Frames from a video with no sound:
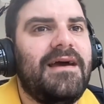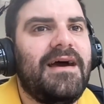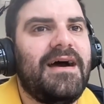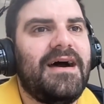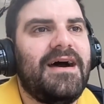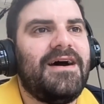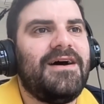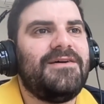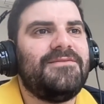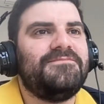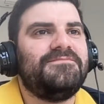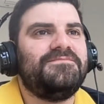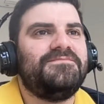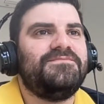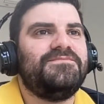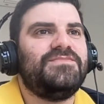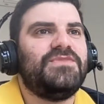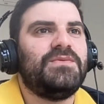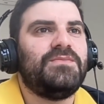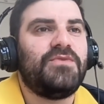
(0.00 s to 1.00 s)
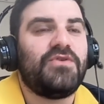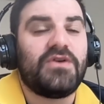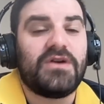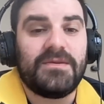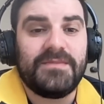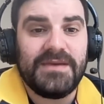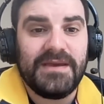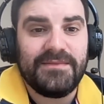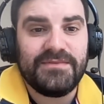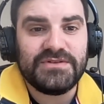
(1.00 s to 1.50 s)
um, the more I'll
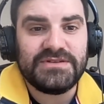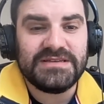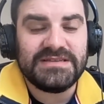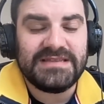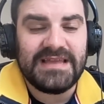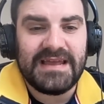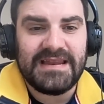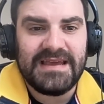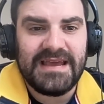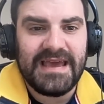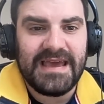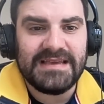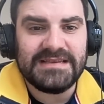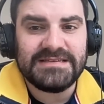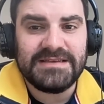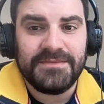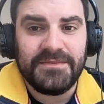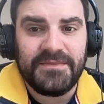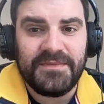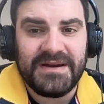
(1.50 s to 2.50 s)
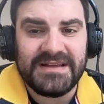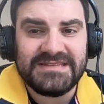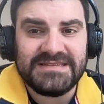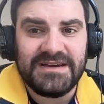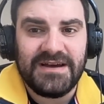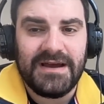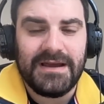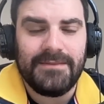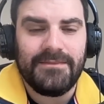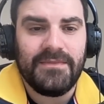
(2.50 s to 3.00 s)
be able to dedicate some of my
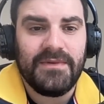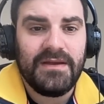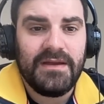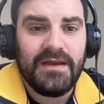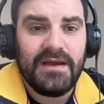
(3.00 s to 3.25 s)
time